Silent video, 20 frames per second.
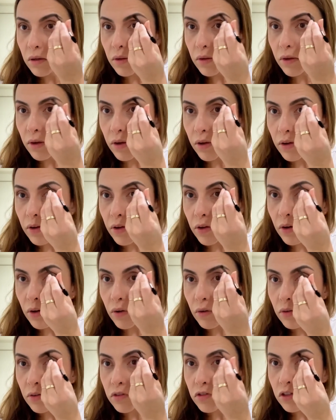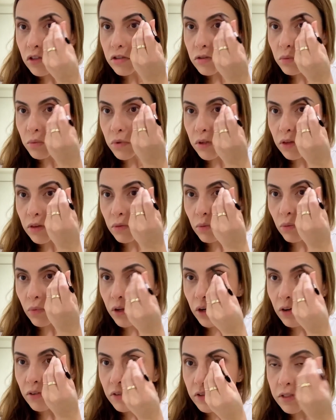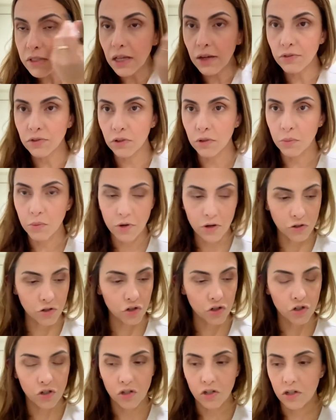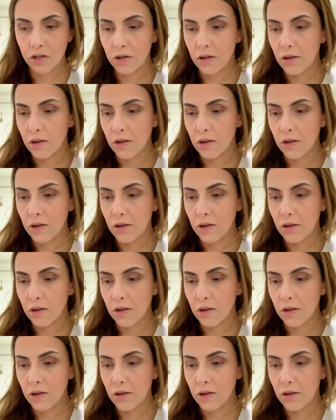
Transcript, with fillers: There you go. Just with whatever's left on the brush.